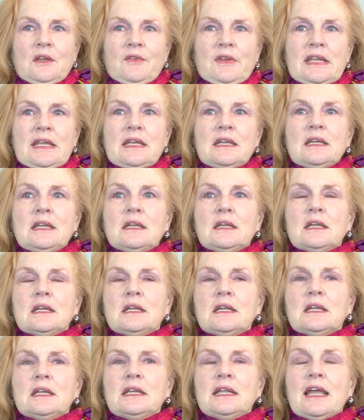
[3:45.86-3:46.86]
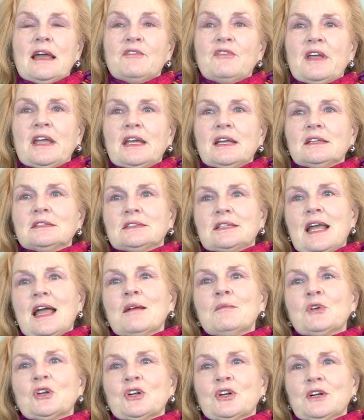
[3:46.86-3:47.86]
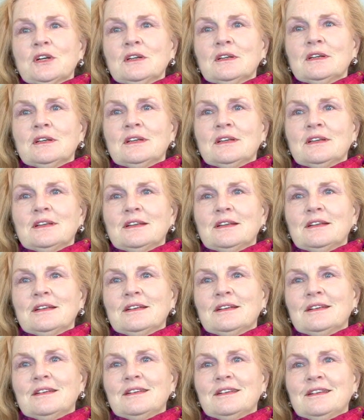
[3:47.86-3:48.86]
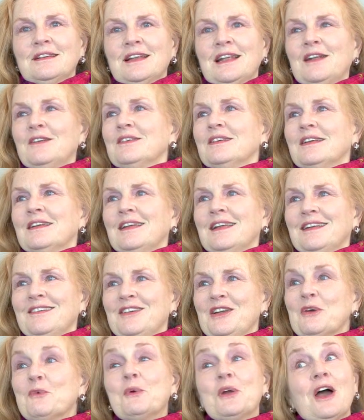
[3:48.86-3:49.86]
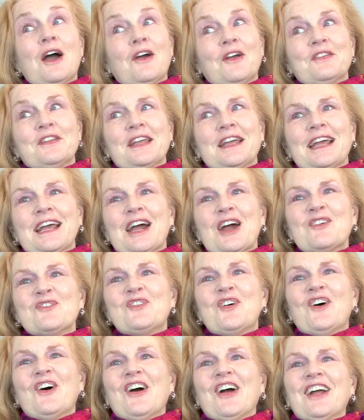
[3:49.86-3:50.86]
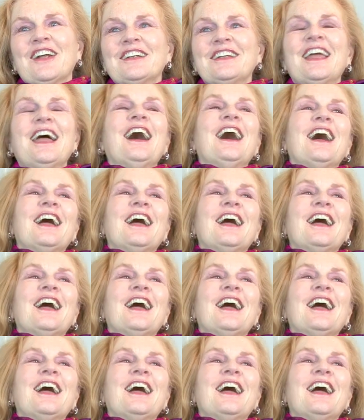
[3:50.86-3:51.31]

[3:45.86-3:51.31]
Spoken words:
the FAA examiner, and here we are at the airport,